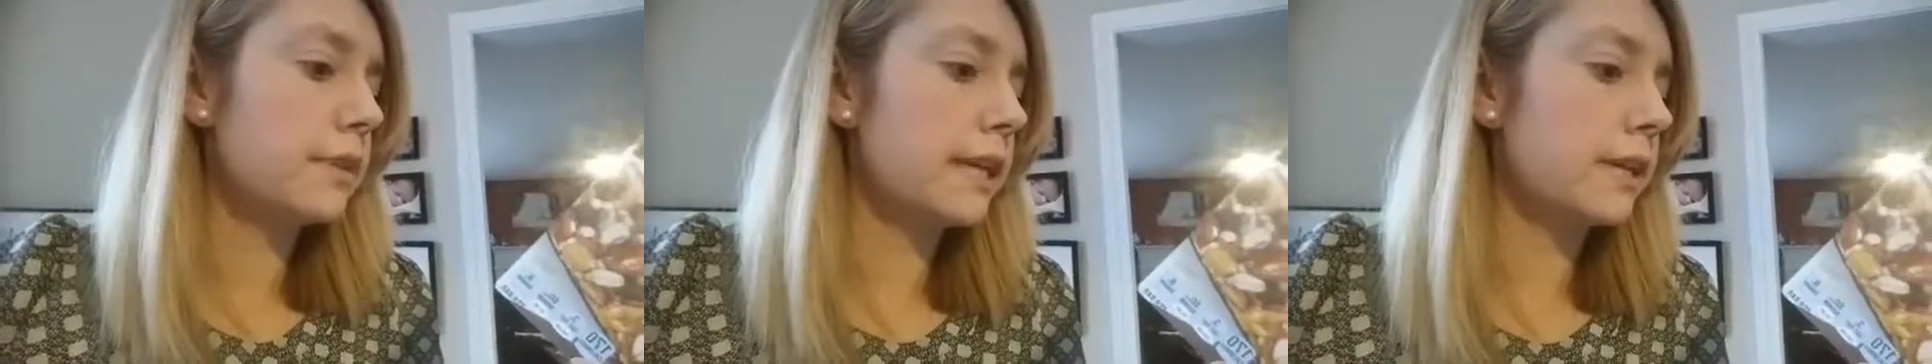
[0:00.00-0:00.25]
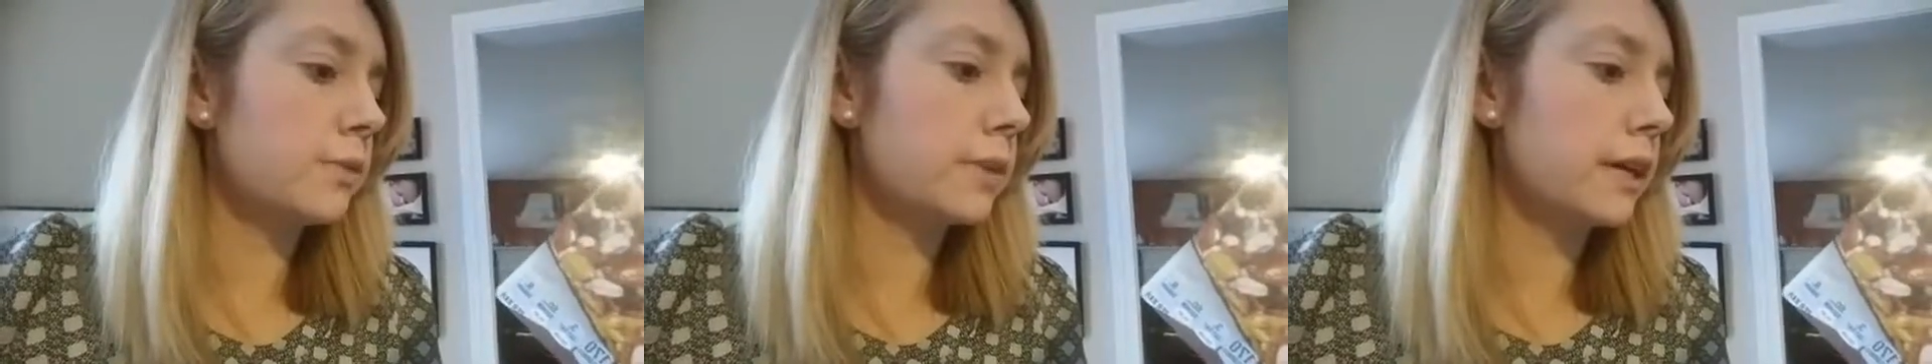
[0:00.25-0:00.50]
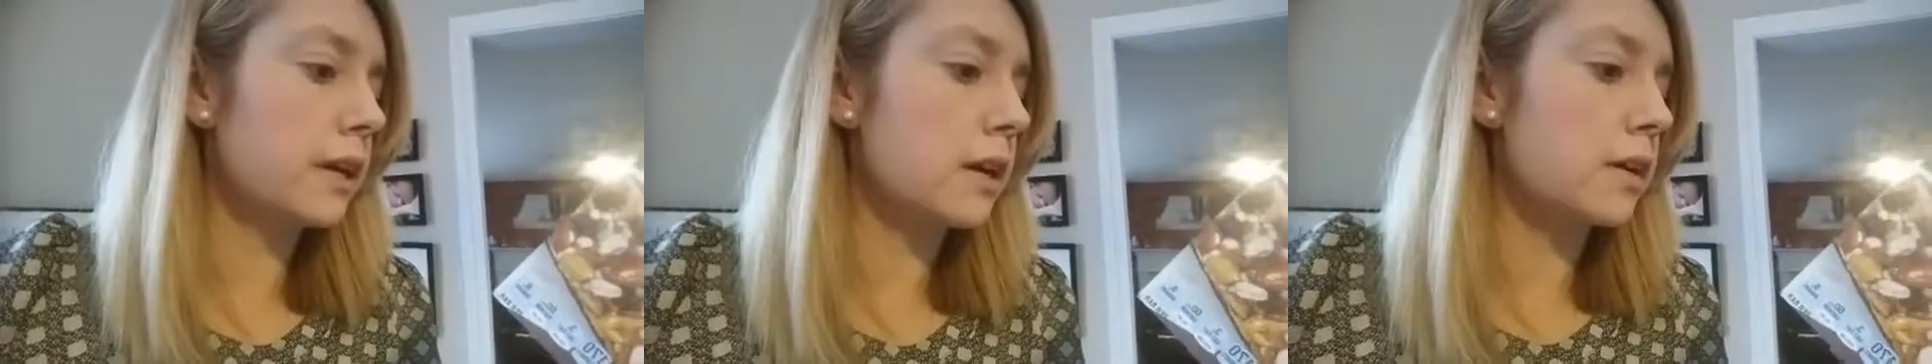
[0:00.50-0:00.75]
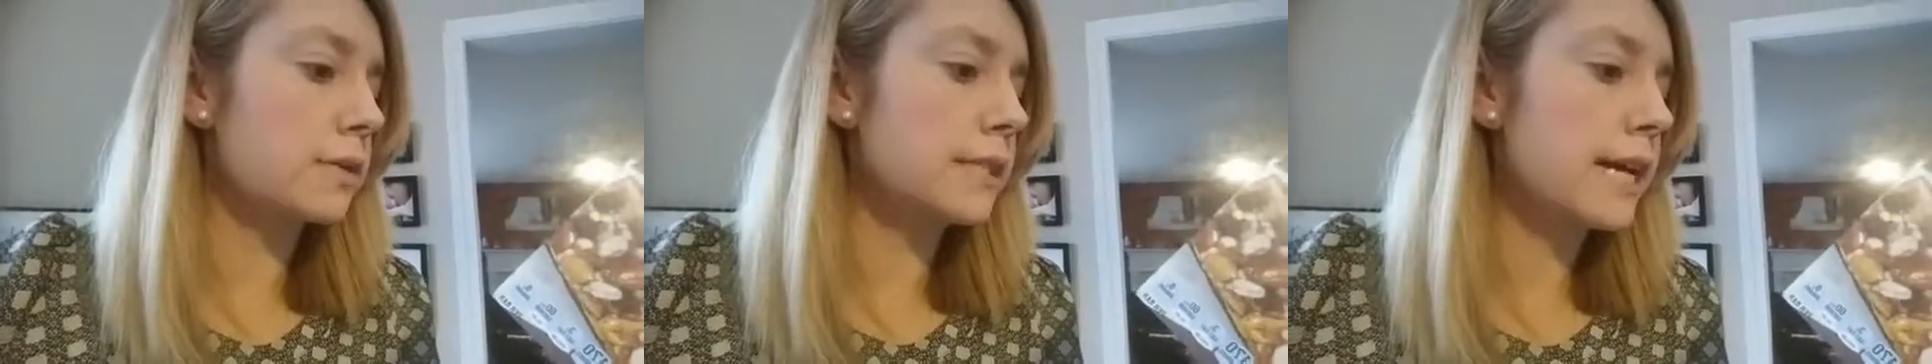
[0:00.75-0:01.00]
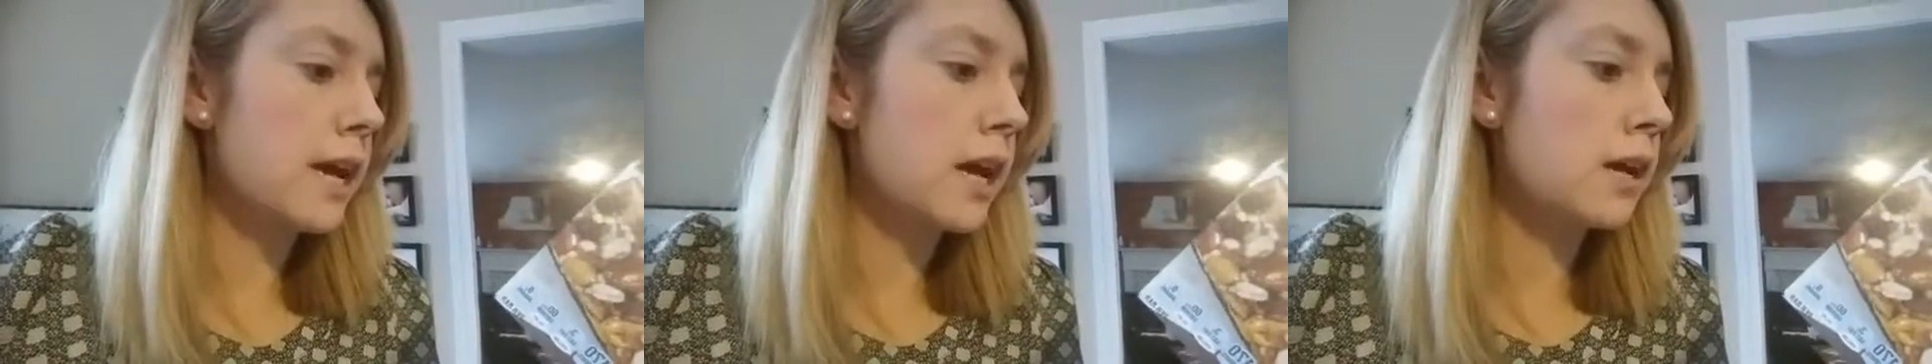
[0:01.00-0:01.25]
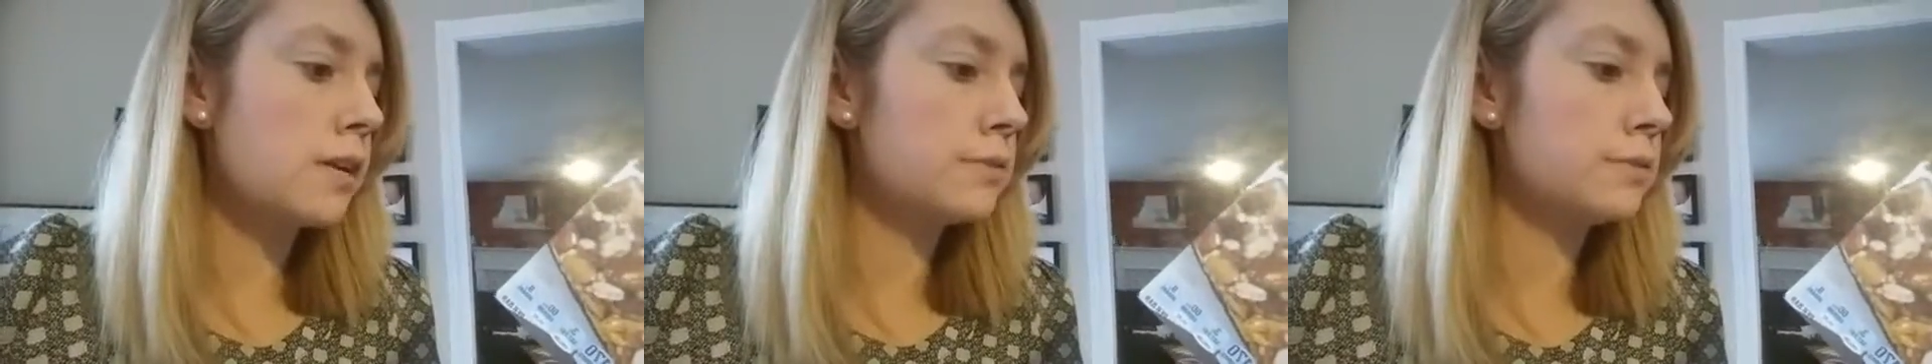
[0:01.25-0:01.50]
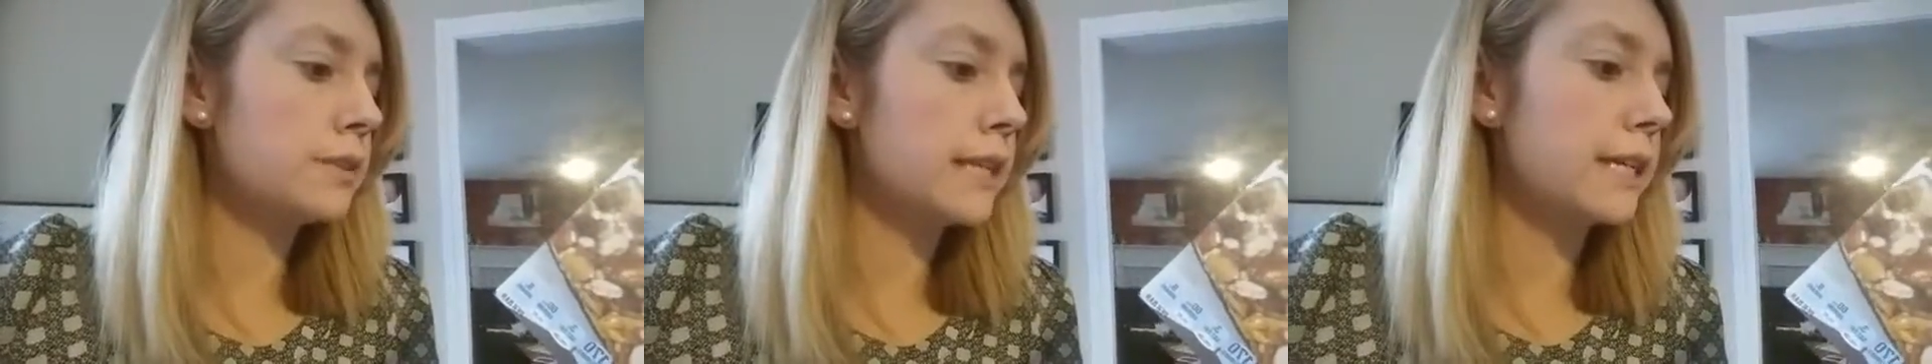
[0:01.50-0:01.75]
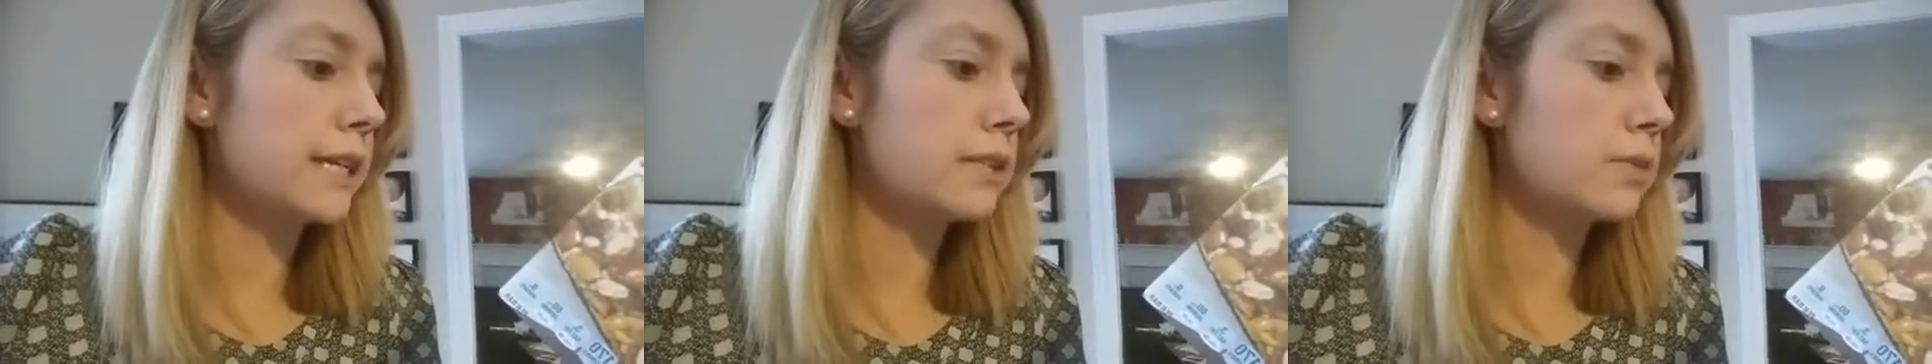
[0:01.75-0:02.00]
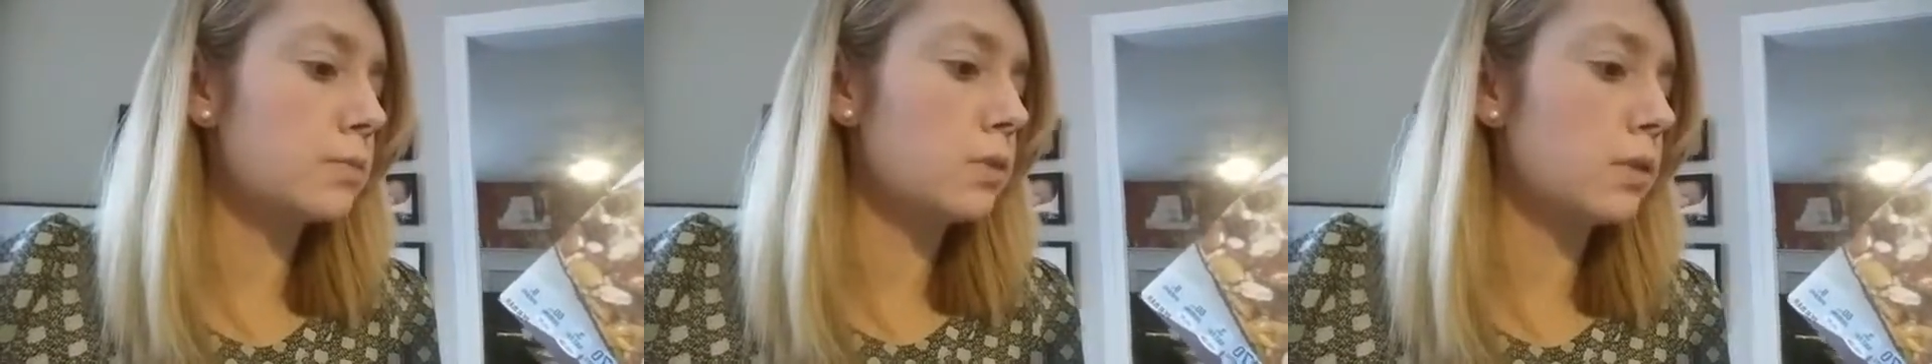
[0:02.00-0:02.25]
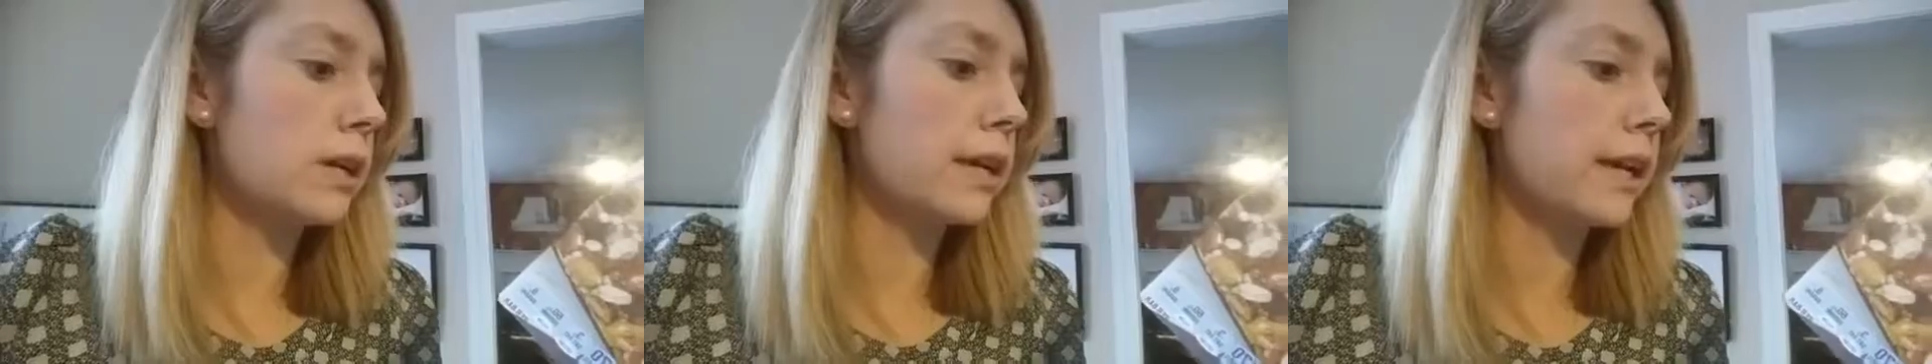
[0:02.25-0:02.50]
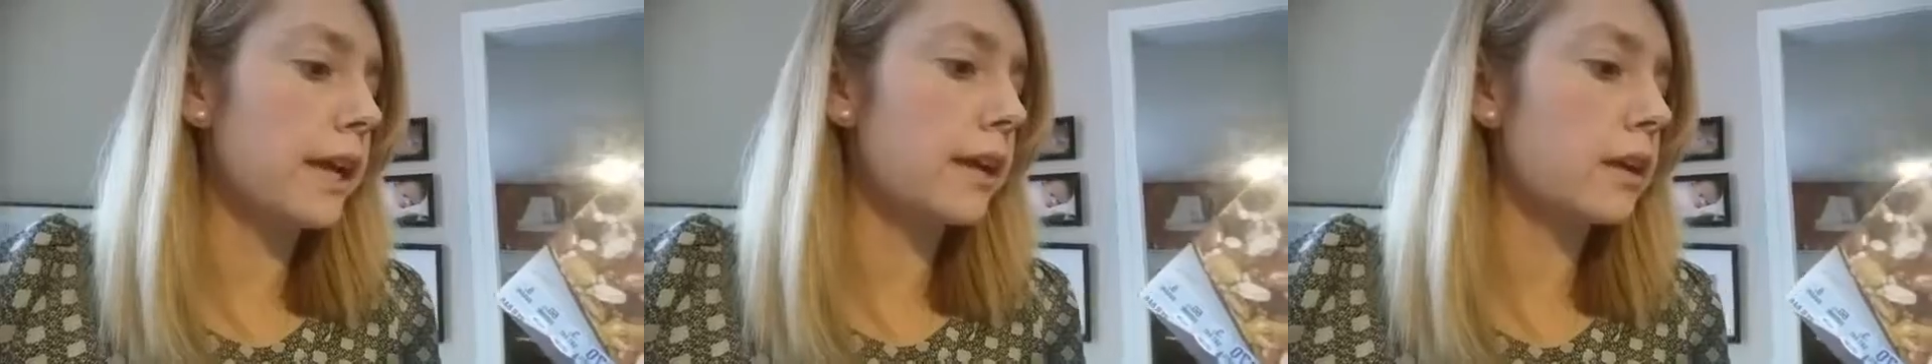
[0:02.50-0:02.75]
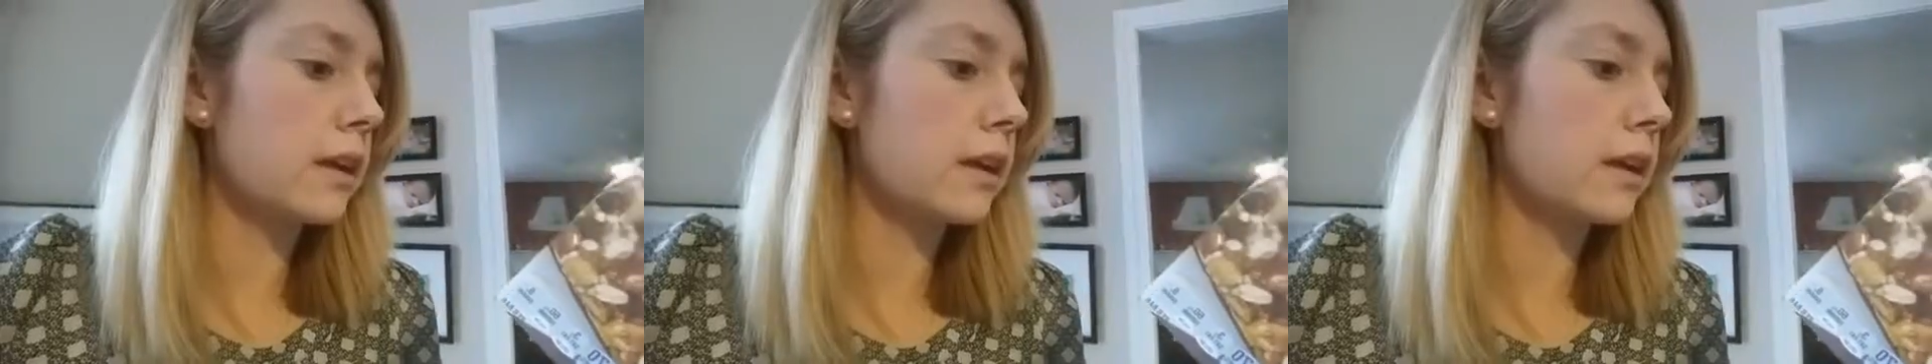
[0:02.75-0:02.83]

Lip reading: Then we go down, there's more